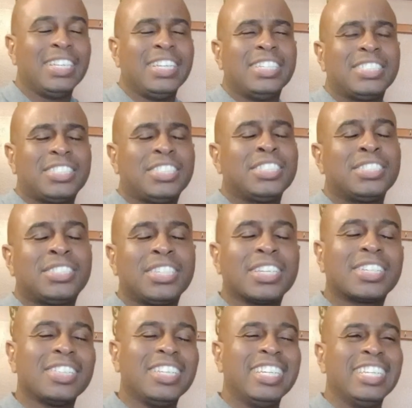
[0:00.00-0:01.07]

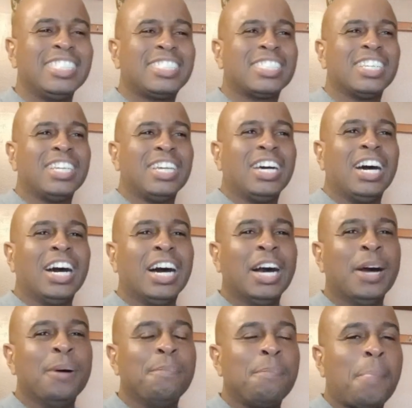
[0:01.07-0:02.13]
cichlids,
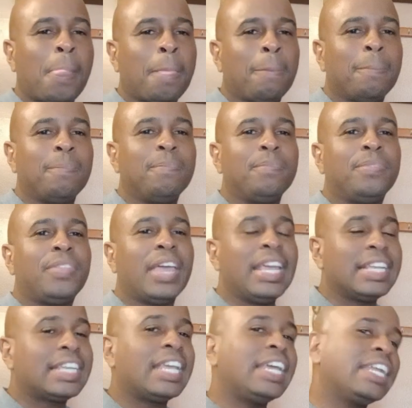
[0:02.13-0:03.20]

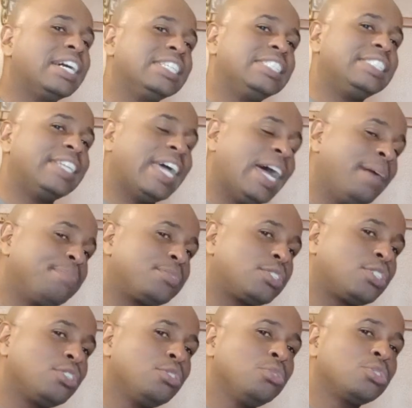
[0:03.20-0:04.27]
they can adapt
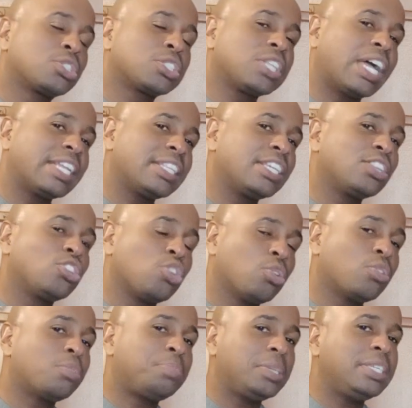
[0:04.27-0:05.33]
to slightly
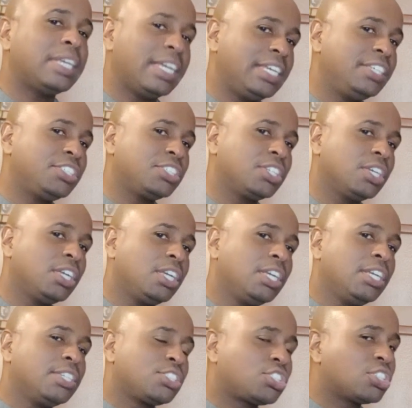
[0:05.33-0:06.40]
lower pH.
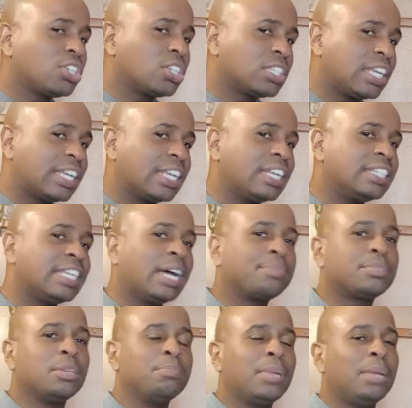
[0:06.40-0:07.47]
Sure, they can
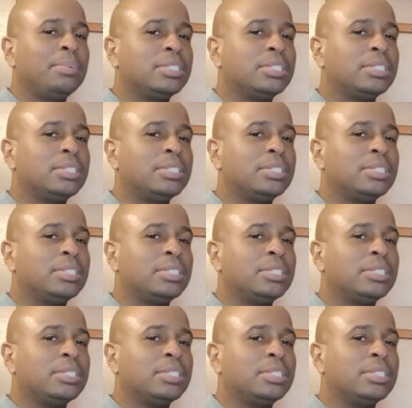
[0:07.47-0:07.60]
adapt to maybe